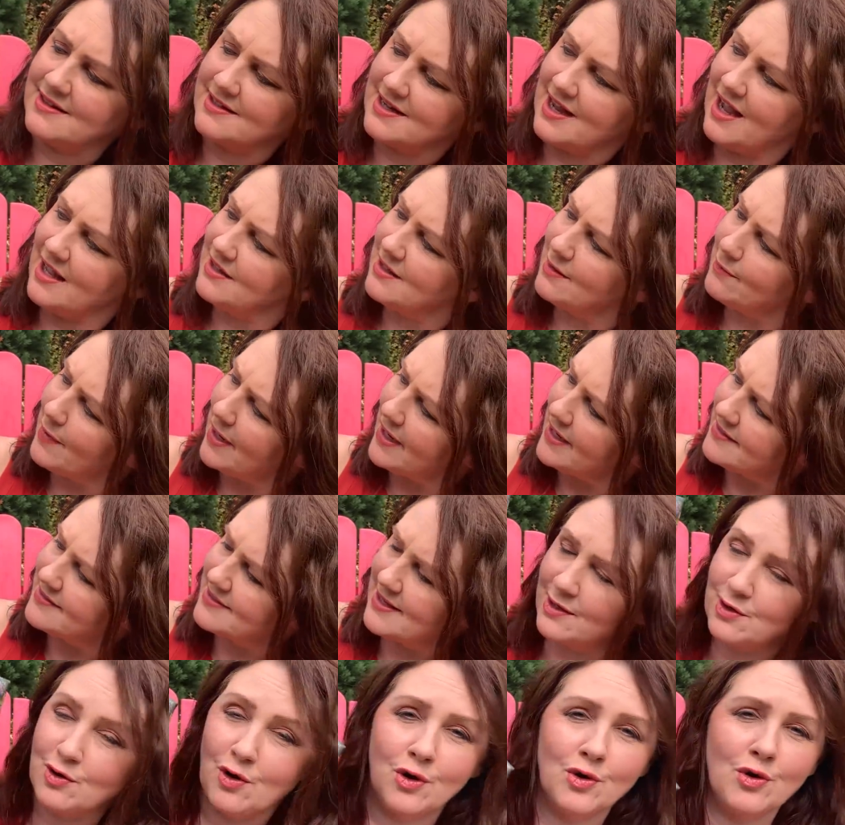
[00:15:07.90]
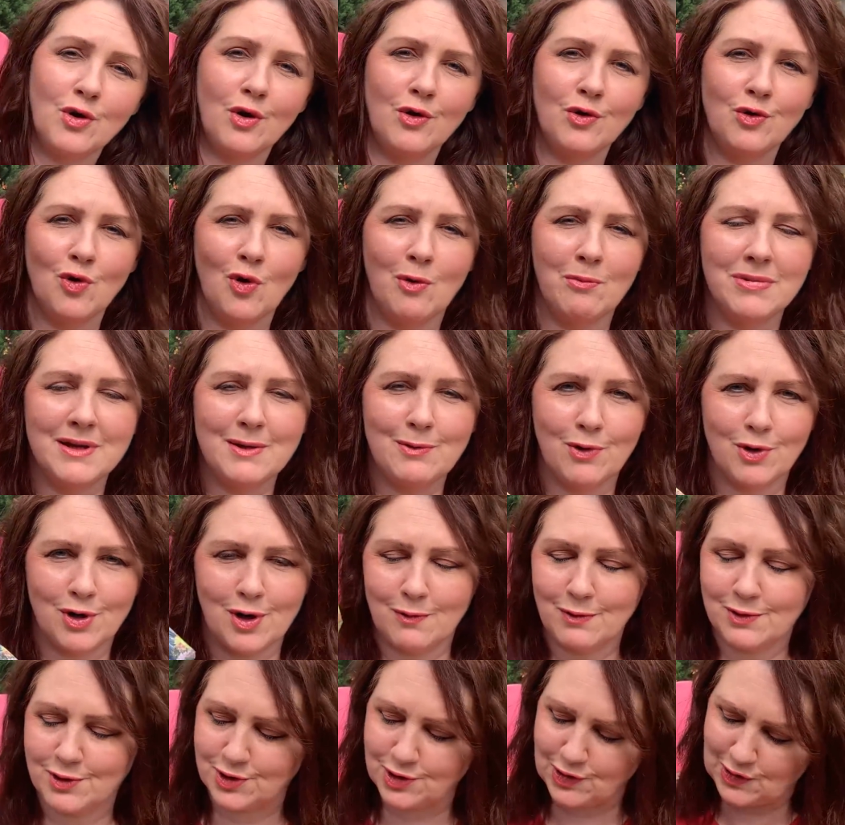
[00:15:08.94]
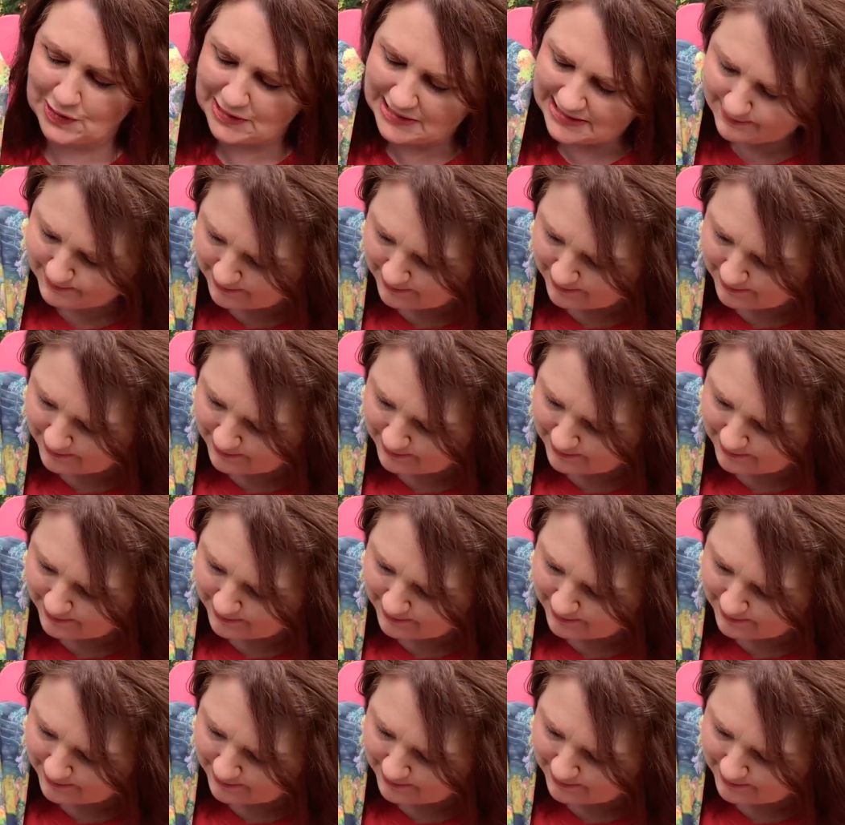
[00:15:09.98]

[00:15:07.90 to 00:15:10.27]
The colorways are not normally what I would choose,